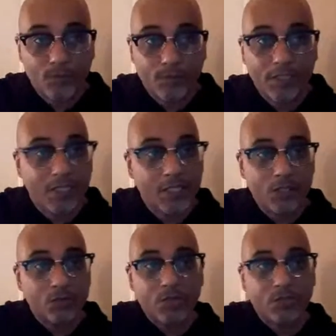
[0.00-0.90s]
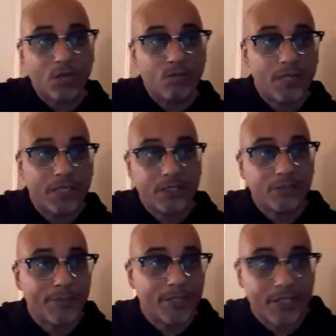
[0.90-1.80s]
He could have used his own money. He's a
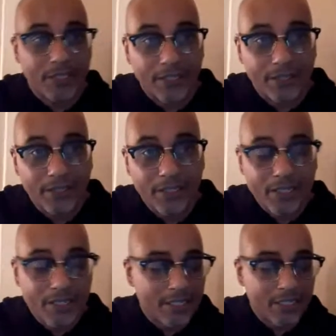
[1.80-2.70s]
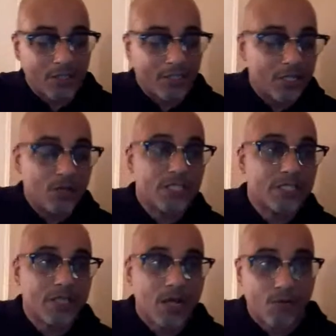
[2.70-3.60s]
billionaire. Could have did the deal
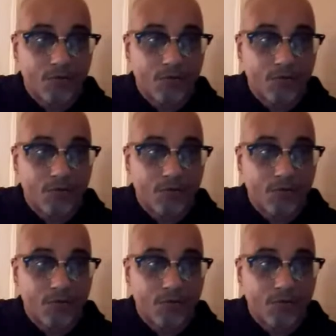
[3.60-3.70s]
himself.